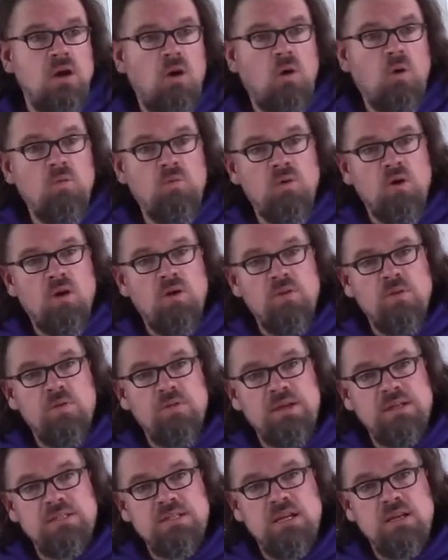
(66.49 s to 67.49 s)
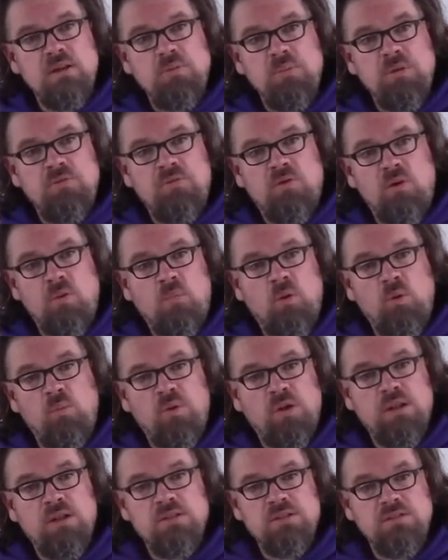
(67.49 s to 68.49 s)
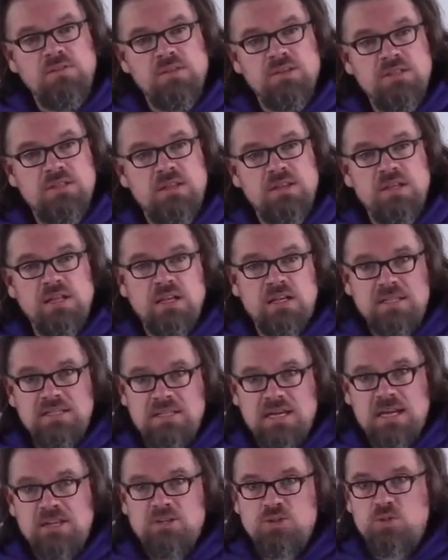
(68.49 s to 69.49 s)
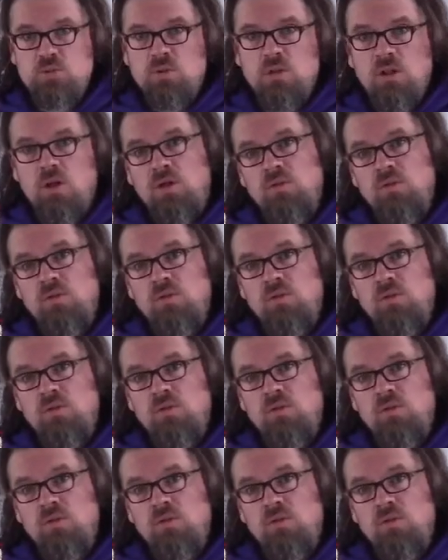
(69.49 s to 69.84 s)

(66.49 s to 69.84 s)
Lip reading: overall, though, they tend to be far more relativist than contextual,